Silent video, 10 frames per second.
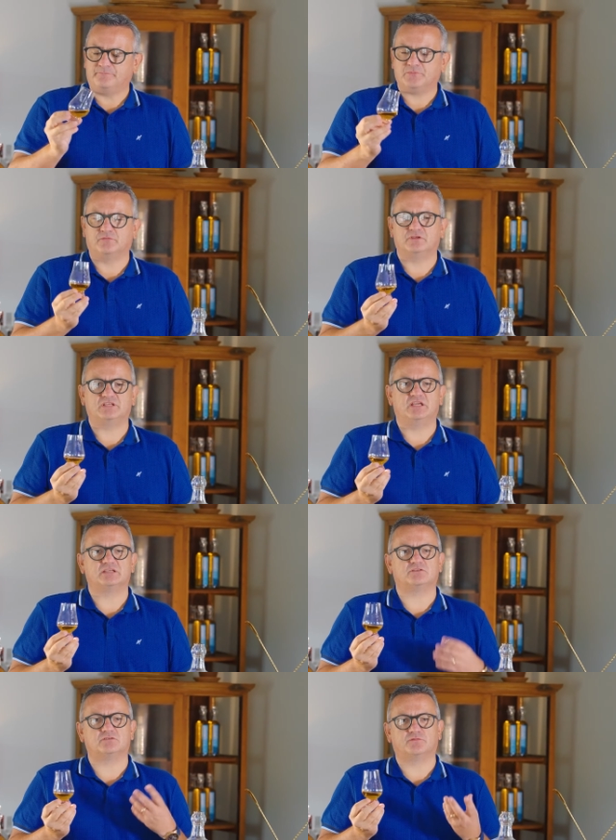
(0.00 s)
On the
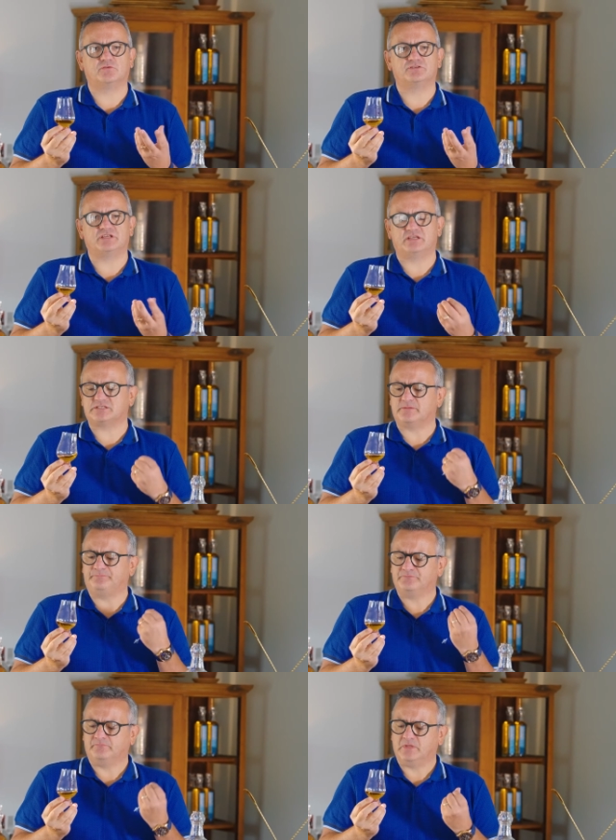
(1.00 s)
taste, on the first taste,
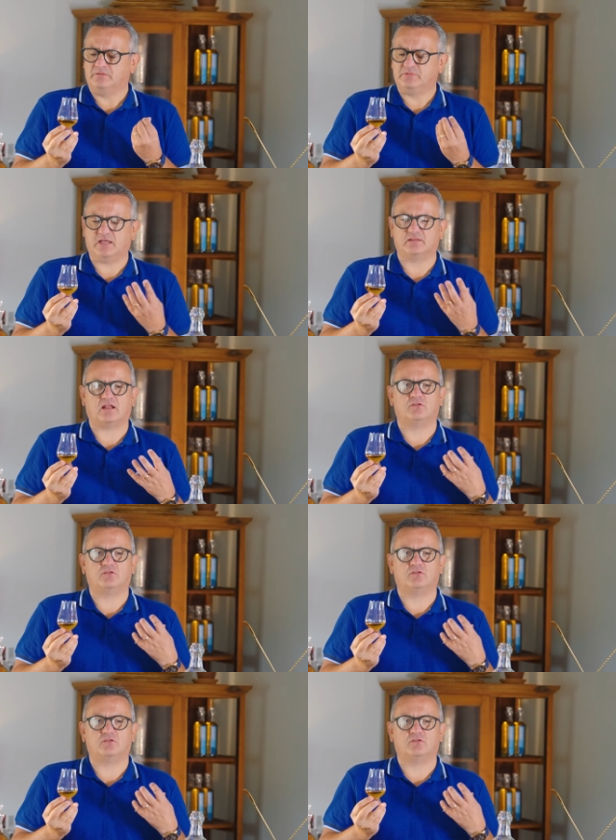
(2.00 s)
I get that